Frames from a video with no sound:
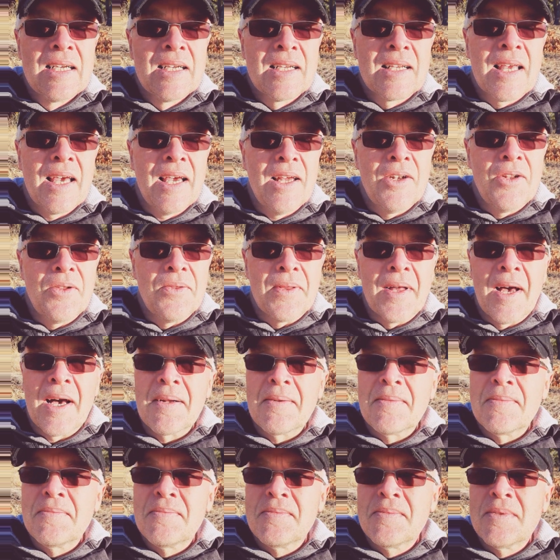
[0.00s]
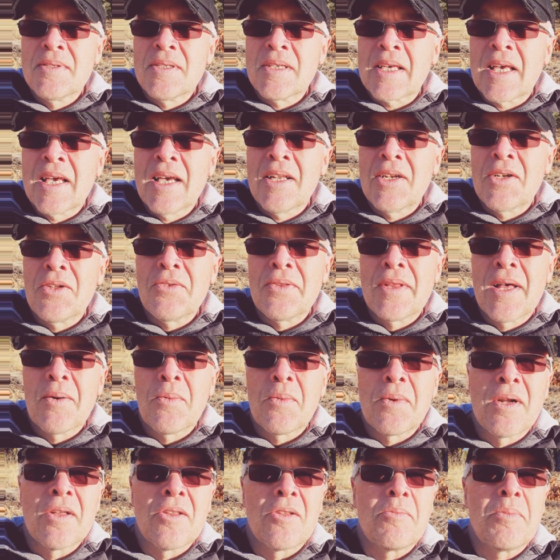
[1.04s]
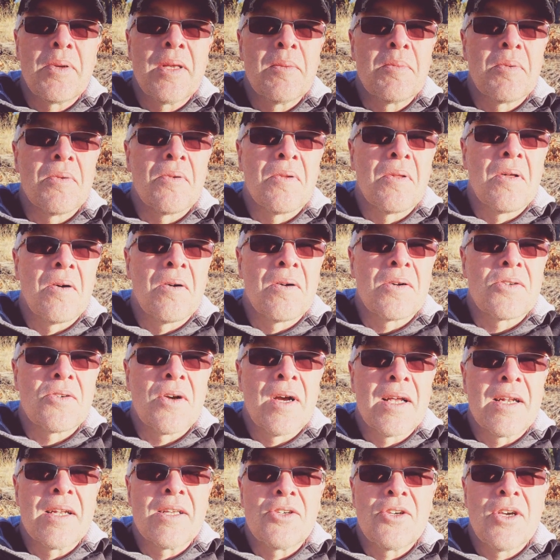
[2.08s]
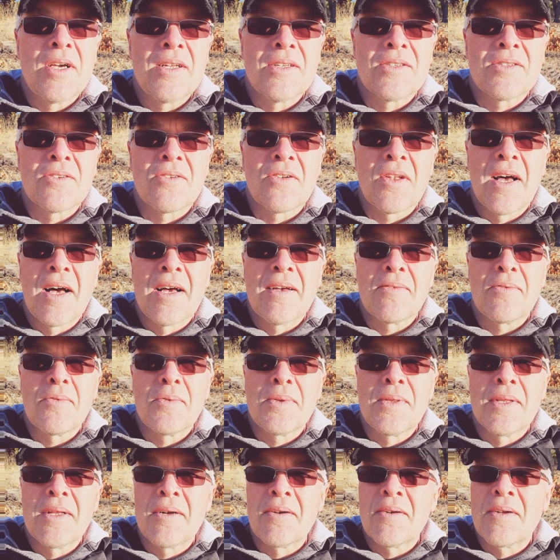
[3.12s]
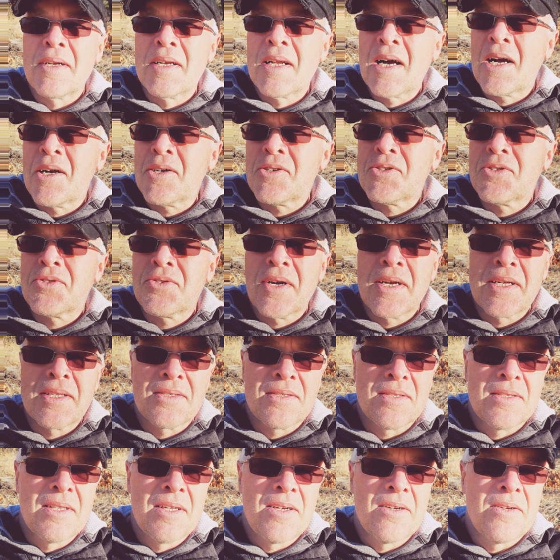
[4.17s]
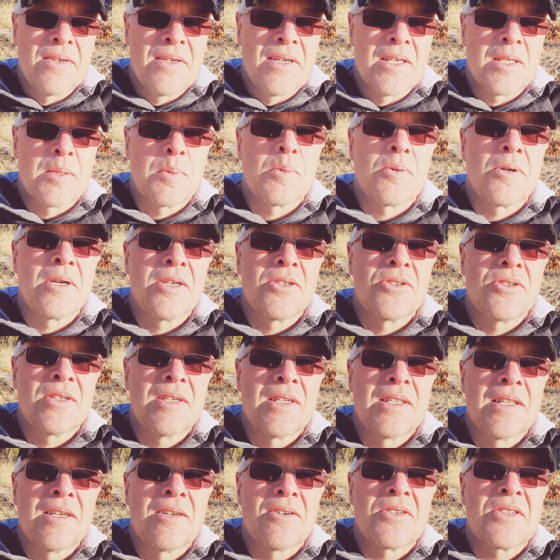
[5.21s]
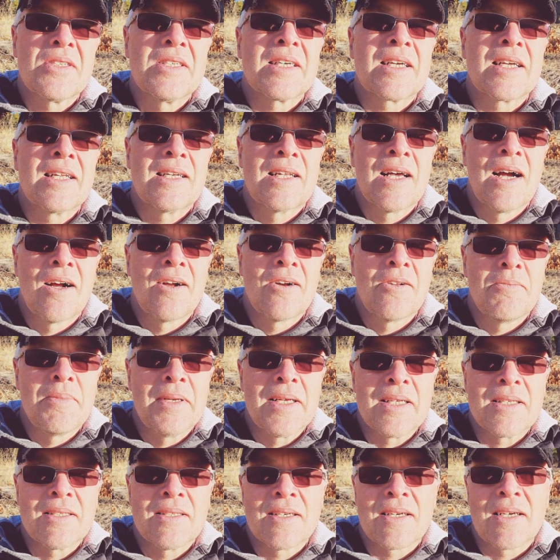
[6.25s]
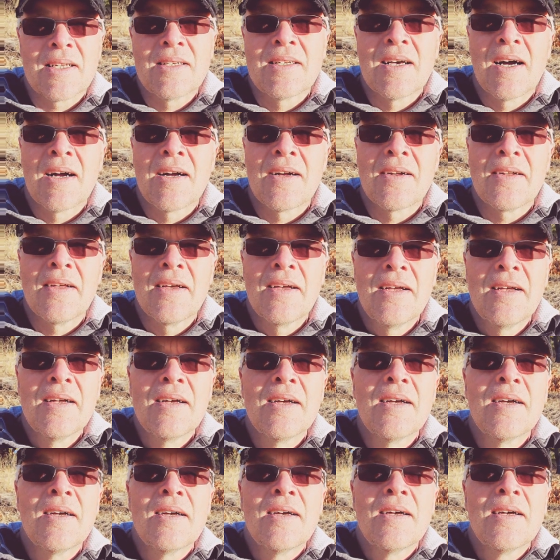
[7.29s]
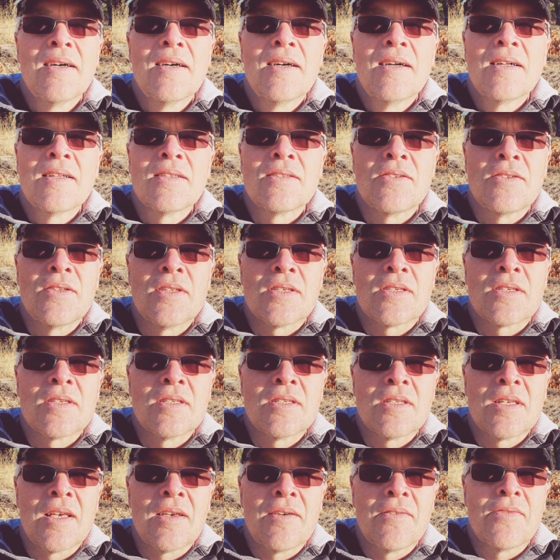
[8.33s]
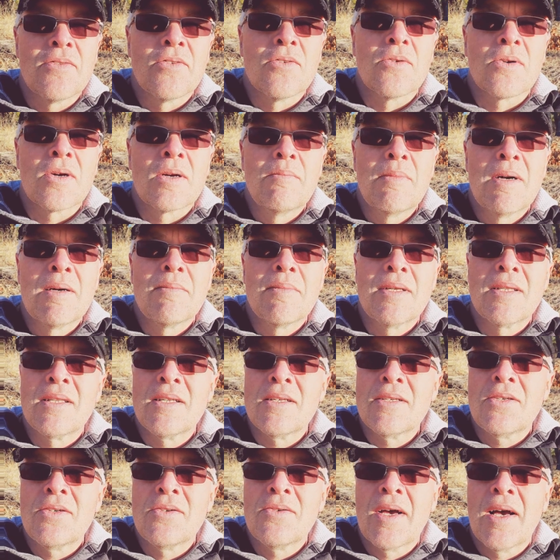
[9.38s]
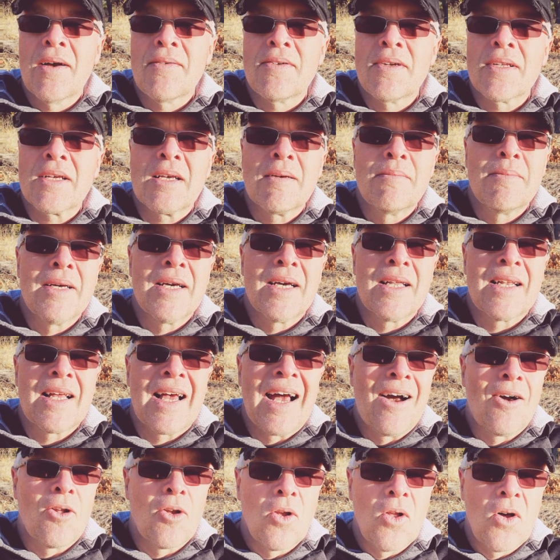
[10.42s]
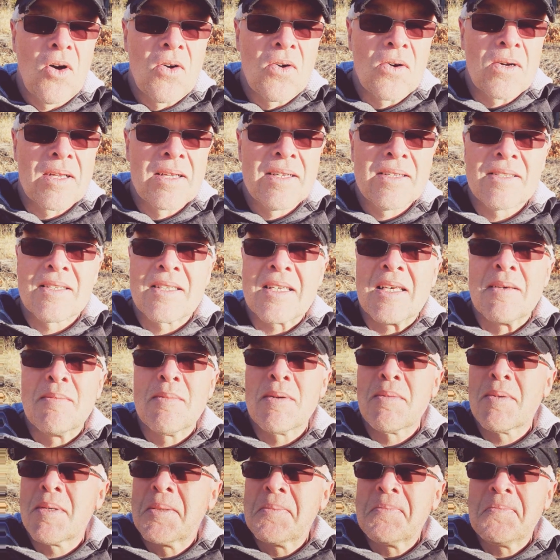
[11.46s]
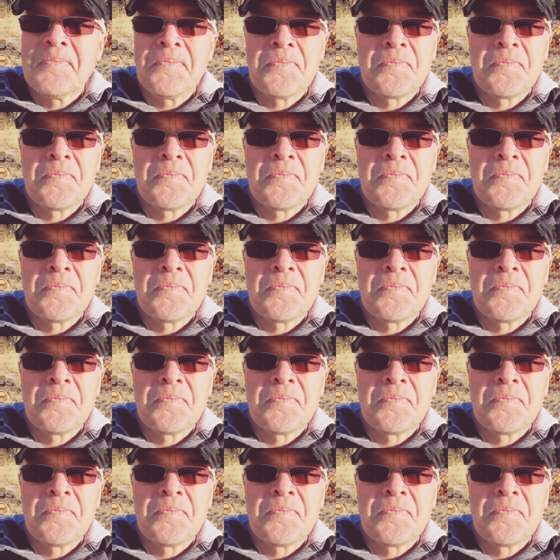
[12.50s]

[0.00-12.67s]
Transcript: Can't do that. You can't do that when other people are trying to change their life, when they're in dire straits and they're in desperation and they're sick and tired of being sick and tired. So this is a full commitment that you have to commit. How long is the commitment?